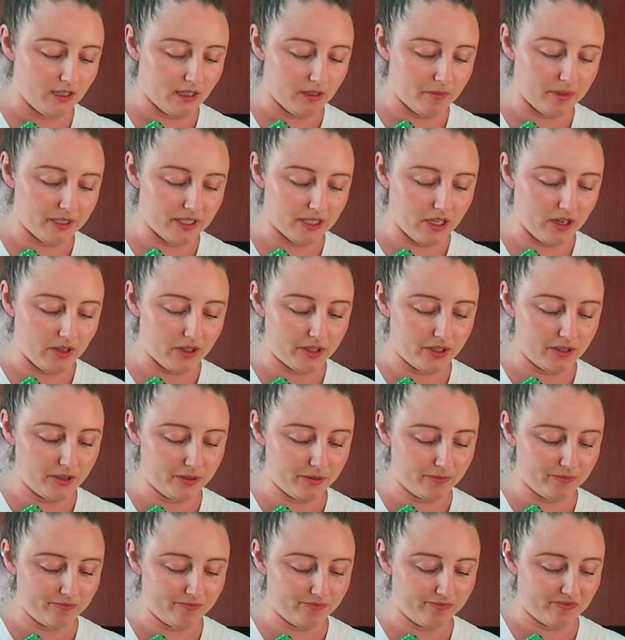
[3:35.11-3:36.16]
Let me tell you,
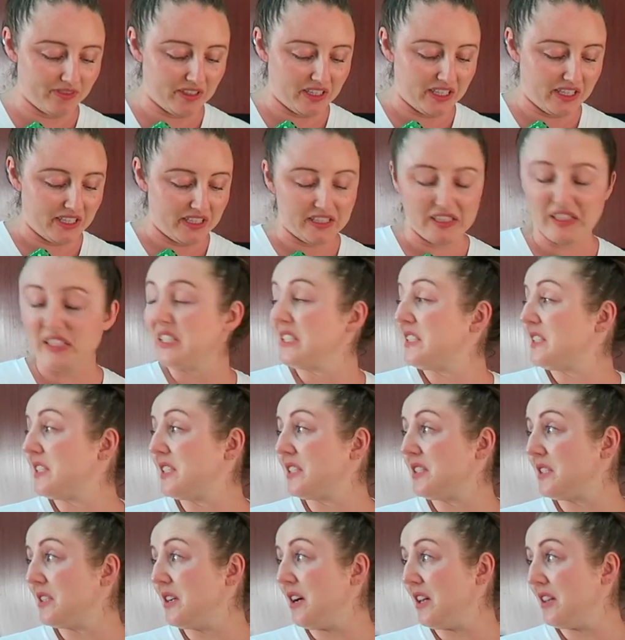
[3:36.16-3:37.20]
this
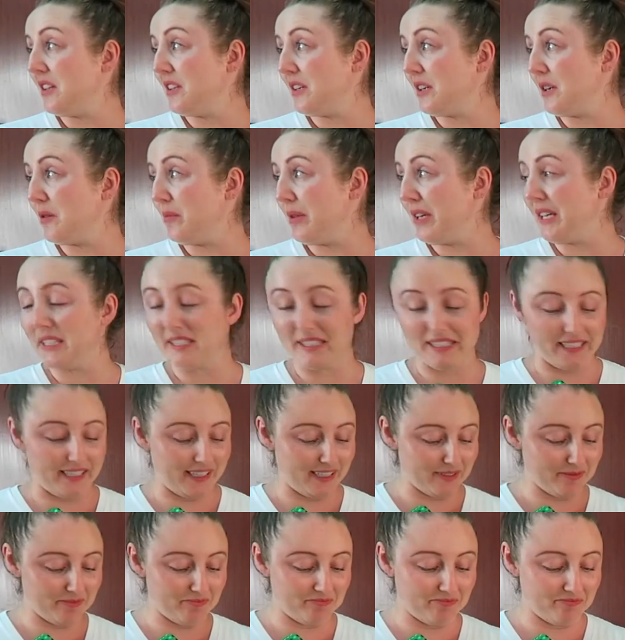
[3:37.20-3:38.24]
does not look
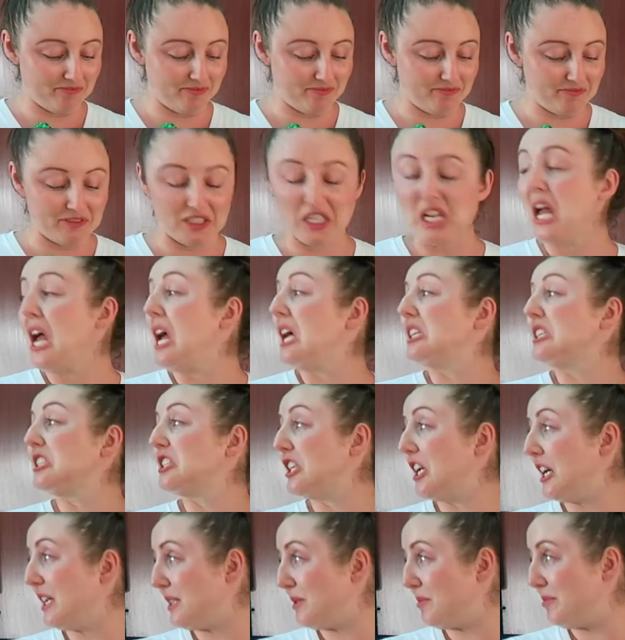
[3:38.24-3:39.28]
amazing.
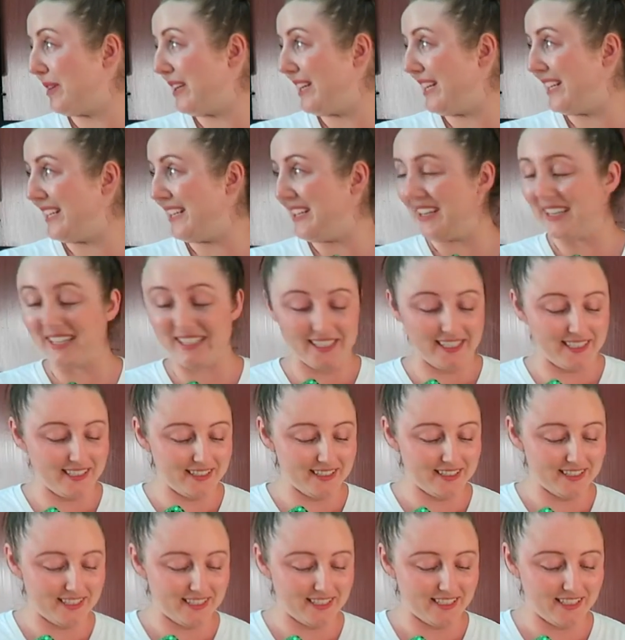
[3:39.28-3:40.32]
Just being
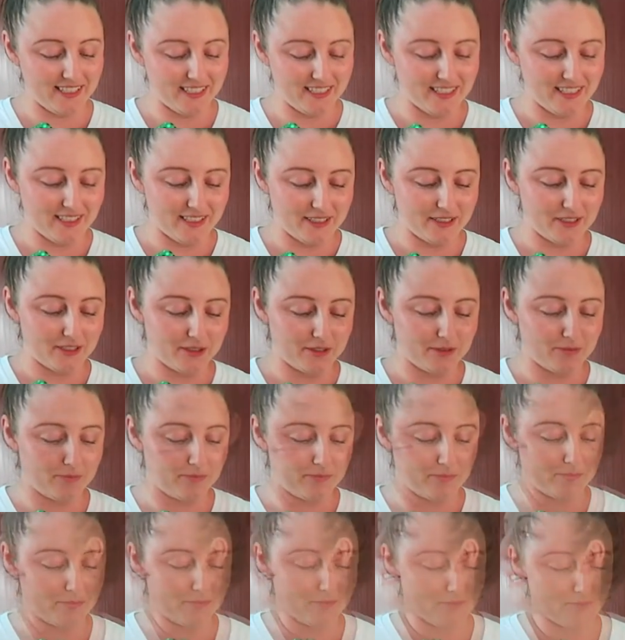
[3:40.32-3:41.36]
honest.
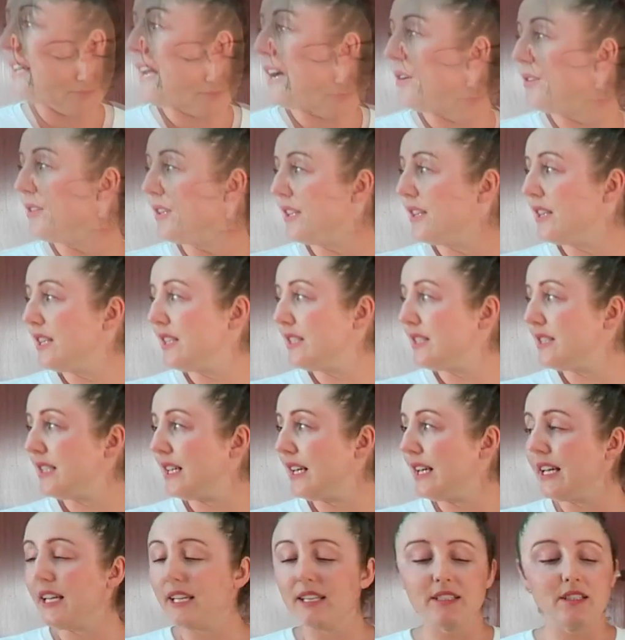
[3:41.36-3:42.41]
Now that this
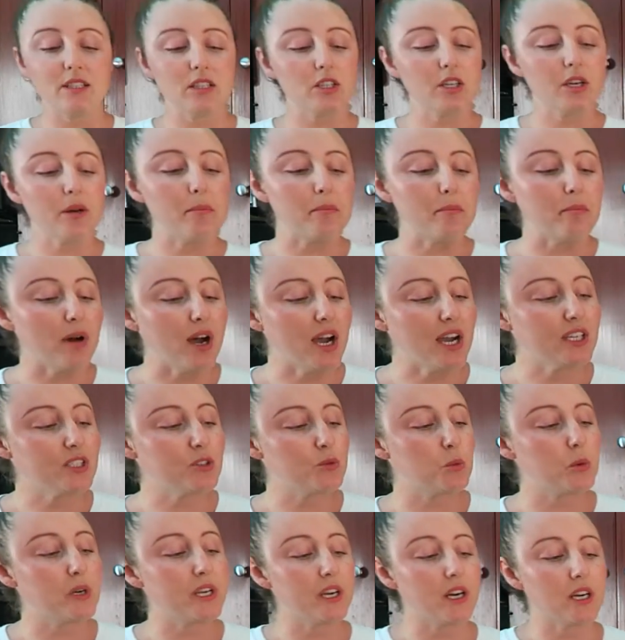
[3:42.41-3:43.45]
is
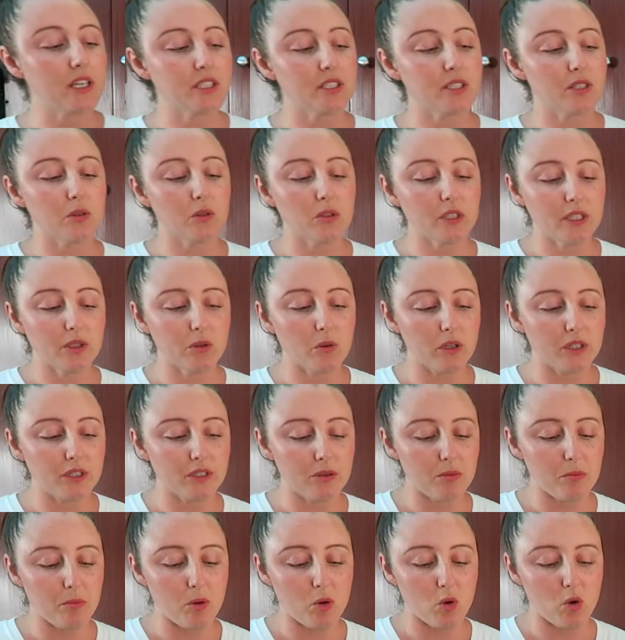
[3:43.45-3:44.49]
combined, we are slowly going
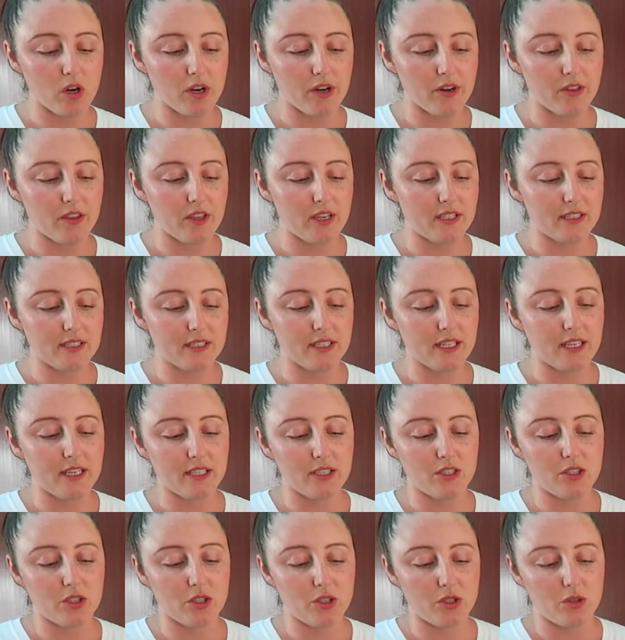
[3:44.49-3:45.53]
to pour this
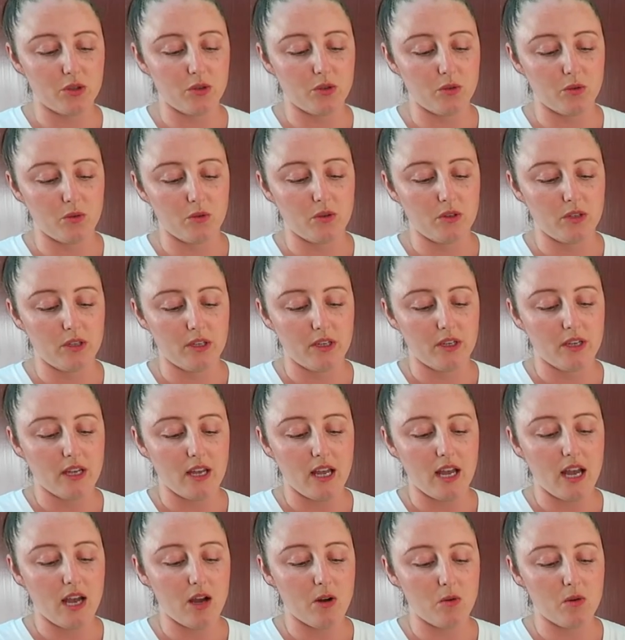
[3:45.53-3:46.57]
into
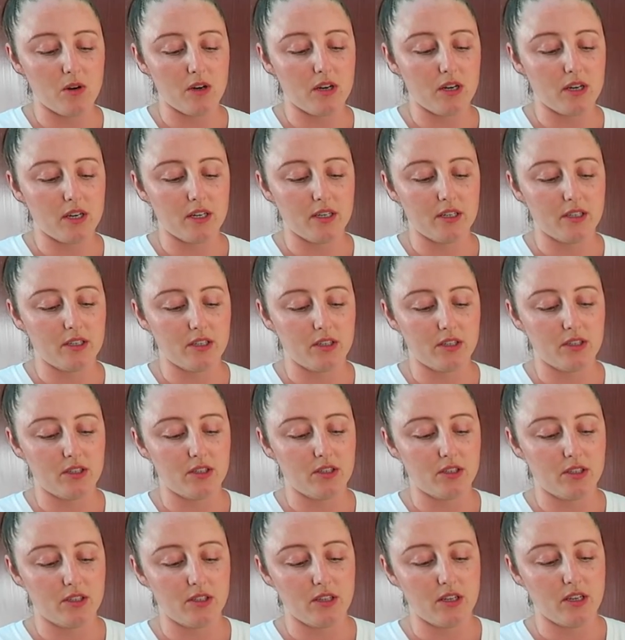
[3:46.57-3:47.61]
our
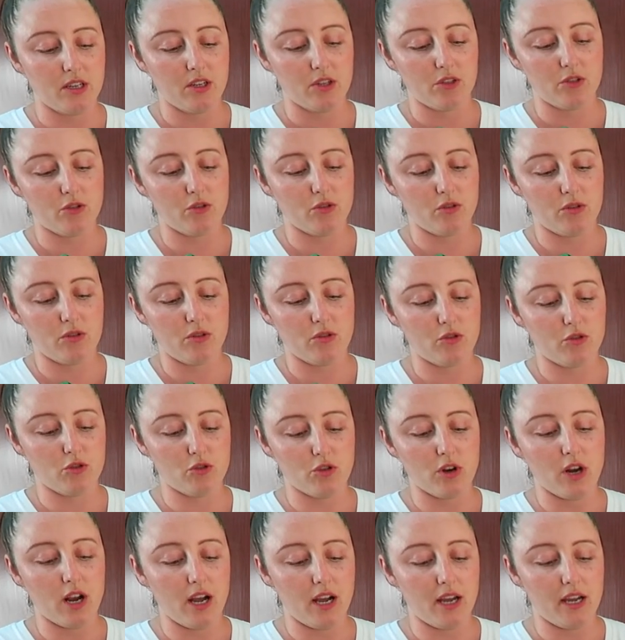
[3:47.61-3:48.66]

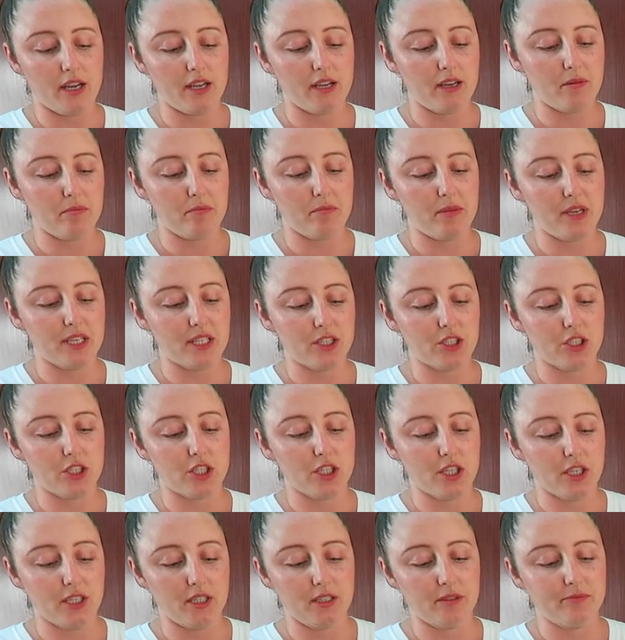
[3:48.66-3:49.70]
dry
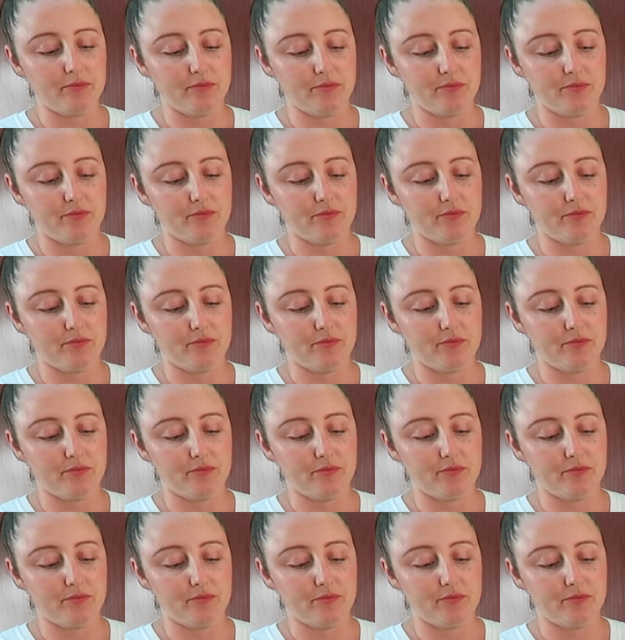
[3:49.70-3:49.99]
mixture.